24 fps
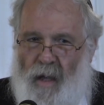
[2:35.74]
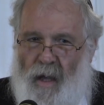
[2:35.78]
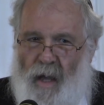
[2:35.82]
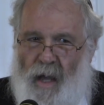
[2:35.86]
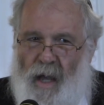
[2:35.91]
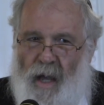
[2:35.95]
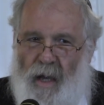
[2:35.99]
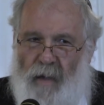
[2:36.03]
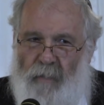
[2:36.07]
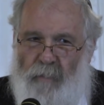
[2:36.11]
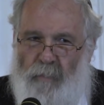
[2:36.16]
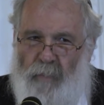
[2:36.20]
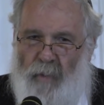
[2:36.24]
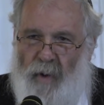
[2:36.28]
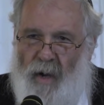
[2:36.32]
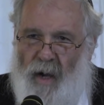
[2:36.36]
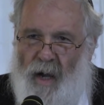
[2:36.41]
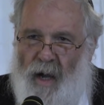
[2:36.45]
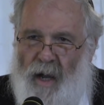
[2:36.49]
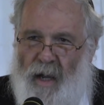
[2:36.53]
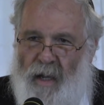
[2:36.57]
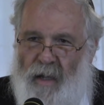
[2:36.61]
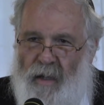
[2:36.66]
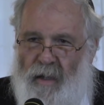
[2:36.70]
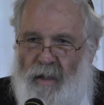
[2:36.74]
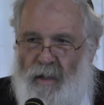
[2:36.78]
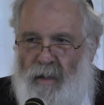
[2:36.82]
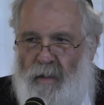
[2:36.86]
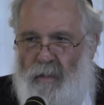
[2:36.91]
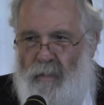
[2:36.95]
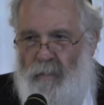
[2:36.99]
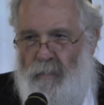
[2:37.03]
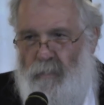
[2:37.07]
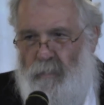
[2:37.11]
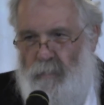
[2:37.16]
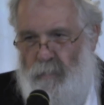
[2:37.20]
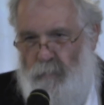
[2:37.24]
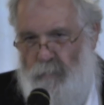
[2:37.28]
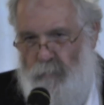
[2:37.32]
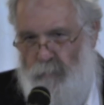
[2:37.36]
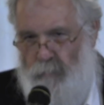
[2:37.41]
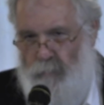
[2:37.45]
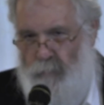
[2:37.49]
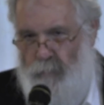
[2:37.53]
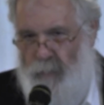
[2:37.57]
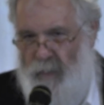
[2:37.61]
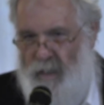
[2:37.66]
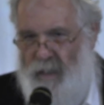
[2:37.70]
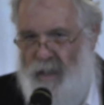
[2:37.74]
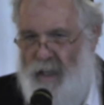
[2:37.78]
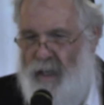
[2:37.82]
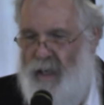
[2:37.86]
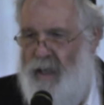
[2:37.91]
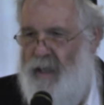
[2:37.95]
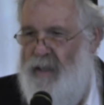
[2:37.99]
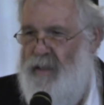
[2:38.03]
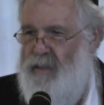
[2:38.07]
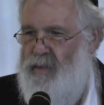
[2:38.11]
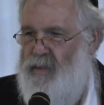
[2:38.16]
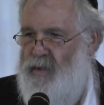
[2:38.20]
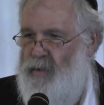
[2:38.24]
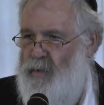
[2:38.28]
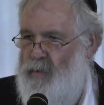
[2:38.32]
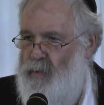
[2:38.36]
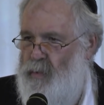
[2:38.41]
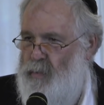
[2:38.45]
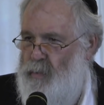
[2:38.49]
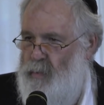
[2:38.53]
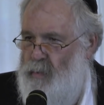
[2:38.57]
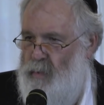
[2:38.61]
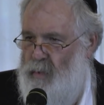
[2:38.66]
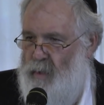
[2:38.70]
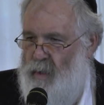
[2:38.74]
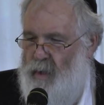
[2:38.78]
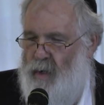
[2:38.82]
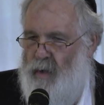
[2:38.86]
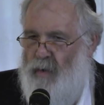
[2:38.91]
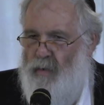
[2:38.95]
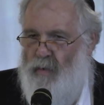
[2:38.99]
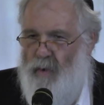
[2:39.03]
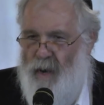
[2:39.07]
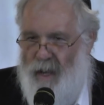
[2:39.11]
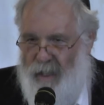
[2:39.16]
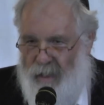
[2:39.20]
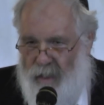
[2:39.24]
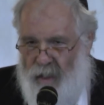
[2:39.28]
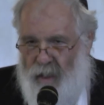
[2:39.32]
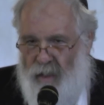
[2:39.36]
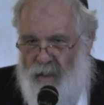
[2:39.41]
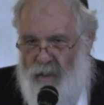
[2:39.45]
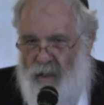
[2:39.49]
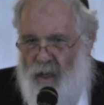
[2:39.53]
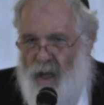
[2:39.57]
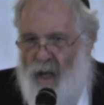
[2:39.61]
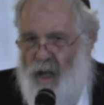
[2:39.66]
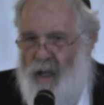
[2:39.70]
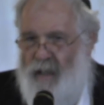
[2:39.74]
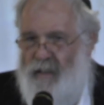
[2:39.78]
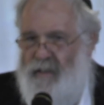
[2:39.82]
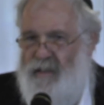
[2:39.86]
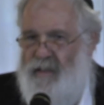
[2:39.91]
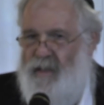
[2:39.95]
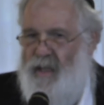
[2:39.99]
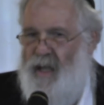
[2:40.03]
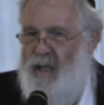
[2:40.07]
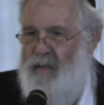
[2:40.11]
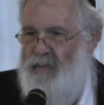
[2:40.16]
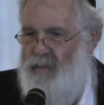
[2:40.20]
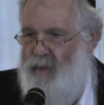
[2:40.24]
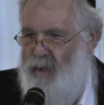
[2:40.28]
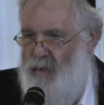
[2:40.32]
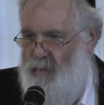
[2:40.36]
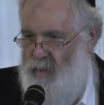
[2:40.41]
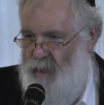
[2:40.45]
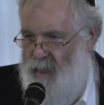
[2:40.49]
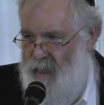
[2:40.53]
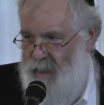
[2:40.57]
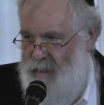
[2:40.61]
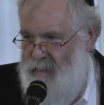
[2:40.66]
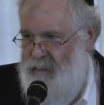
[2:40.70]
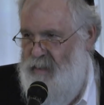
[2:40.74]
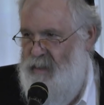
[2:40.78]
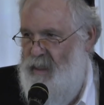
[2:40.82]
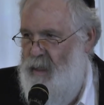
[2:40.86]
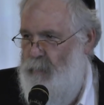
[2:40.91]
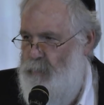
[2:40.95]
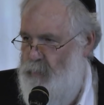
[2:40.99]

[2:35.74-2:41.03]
And by beginning to recognize that there is a